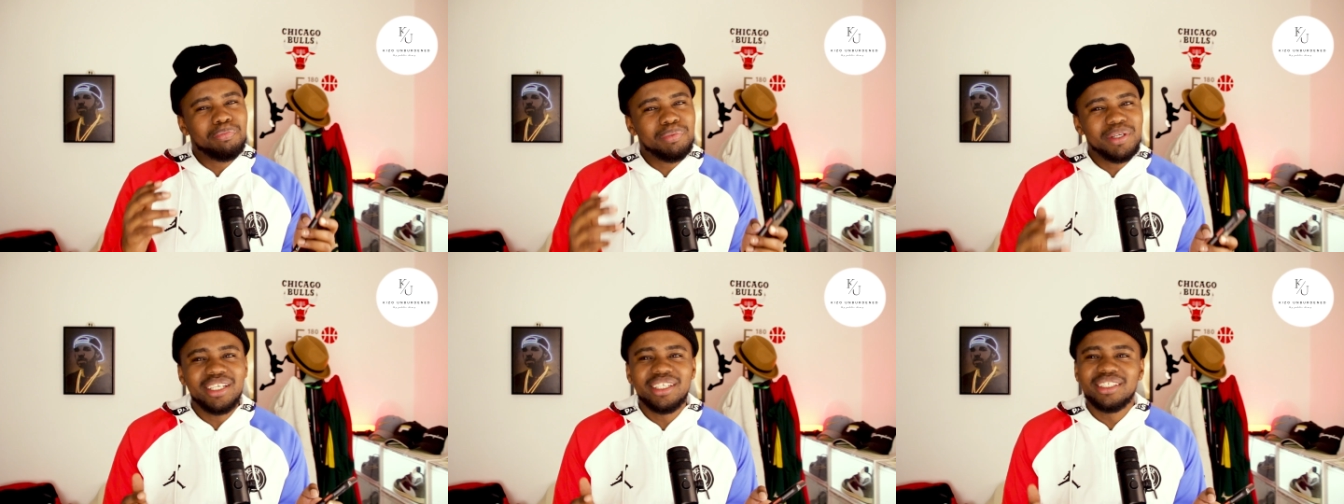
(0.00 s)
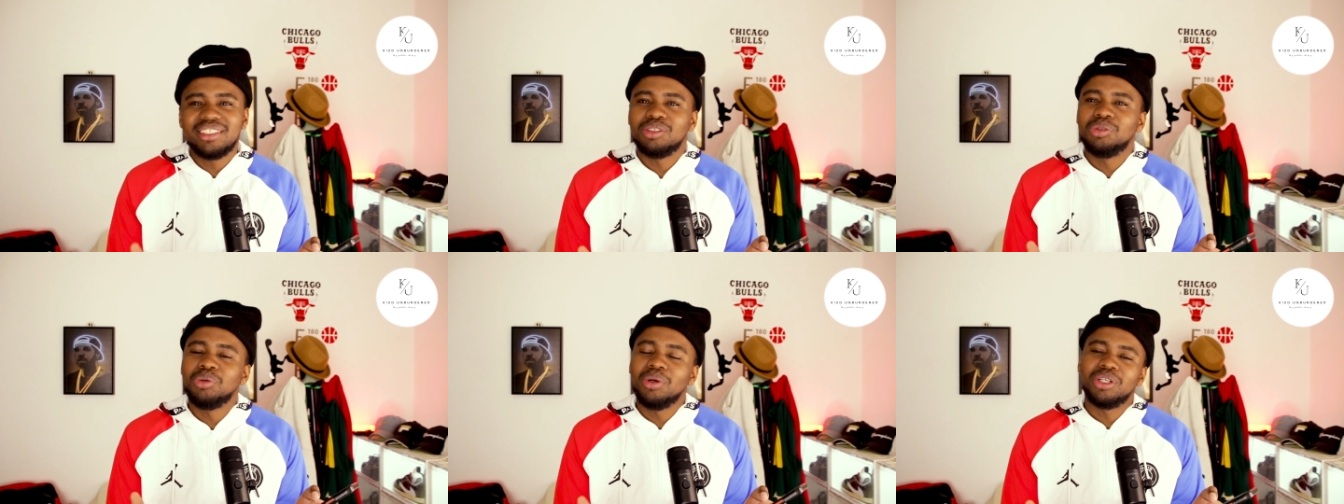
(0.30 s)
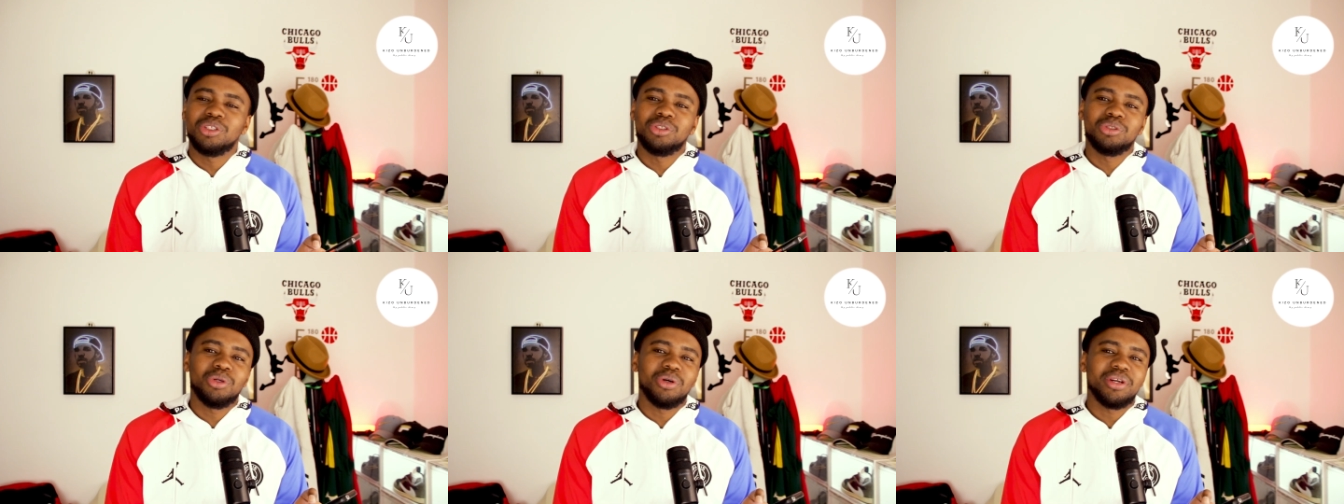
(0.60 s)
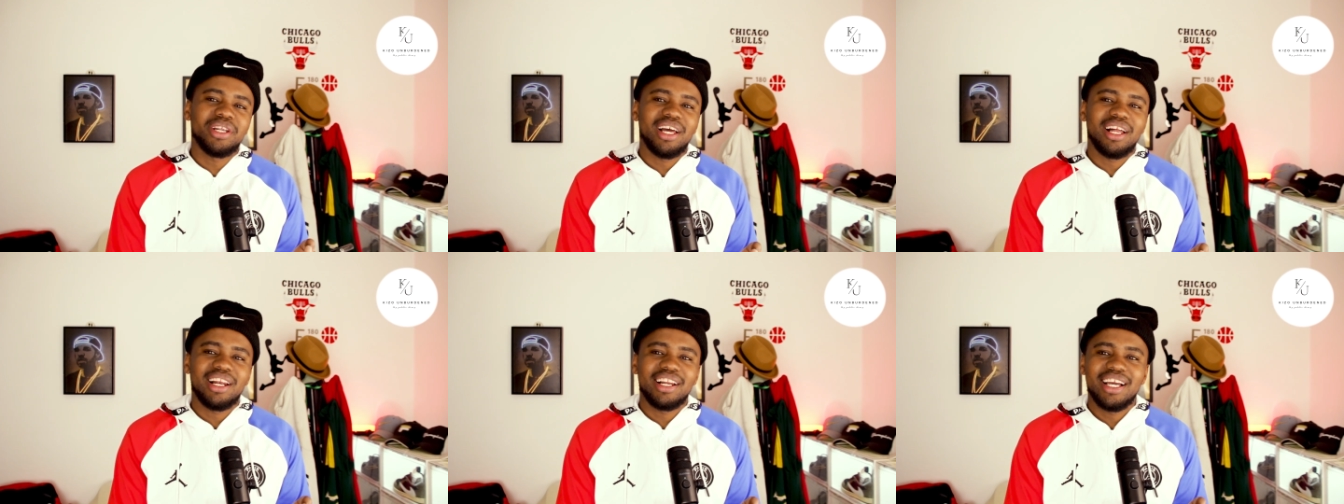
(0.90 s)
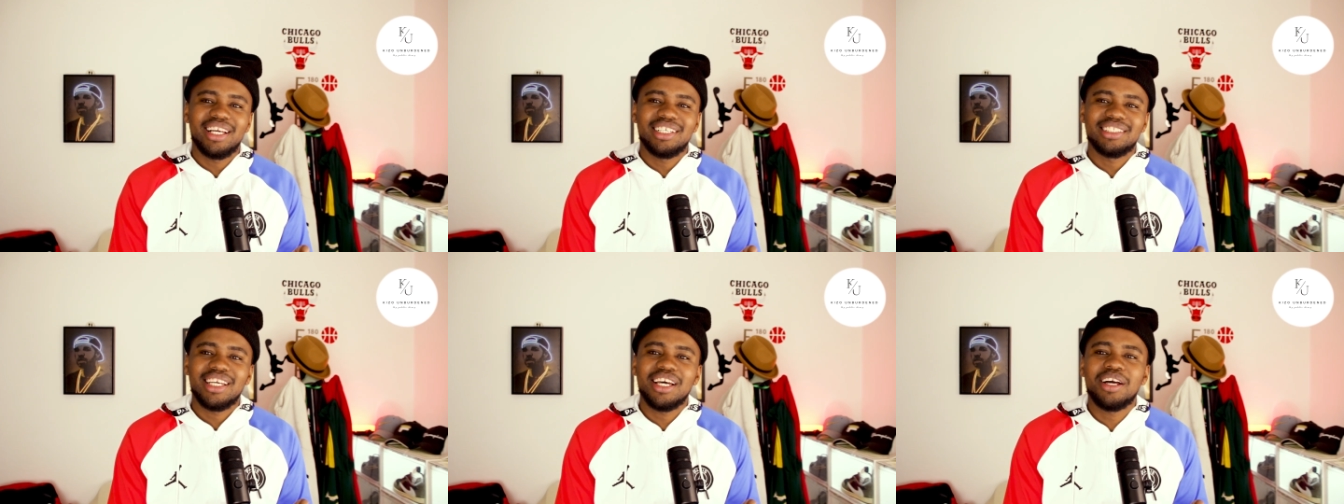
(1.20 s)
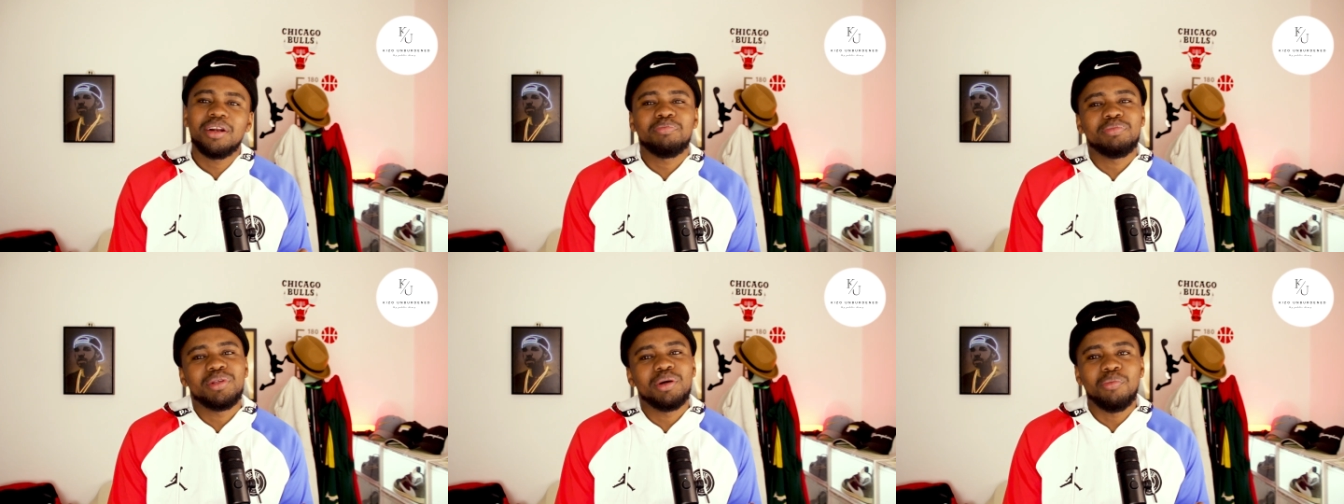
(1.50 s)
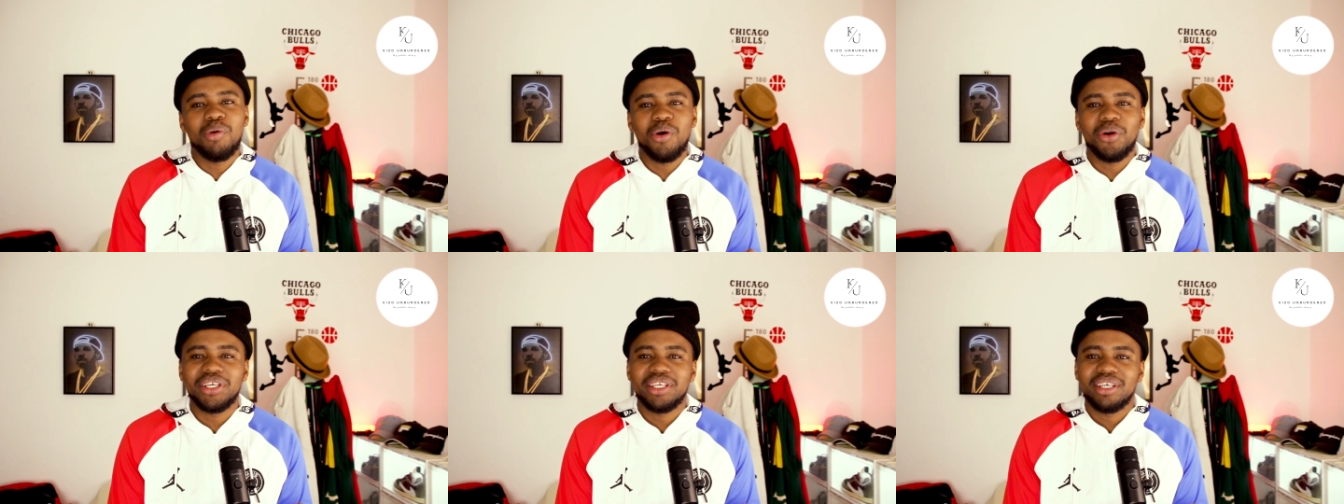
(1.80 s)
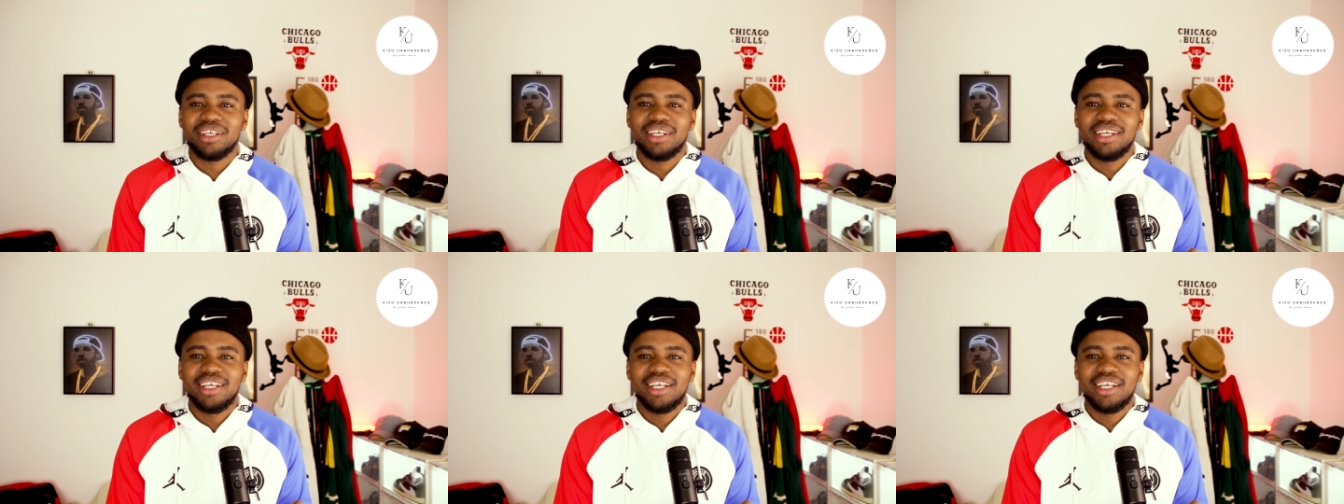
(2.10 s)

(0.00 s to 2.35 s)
Please do a tutorial, guys. Help the boy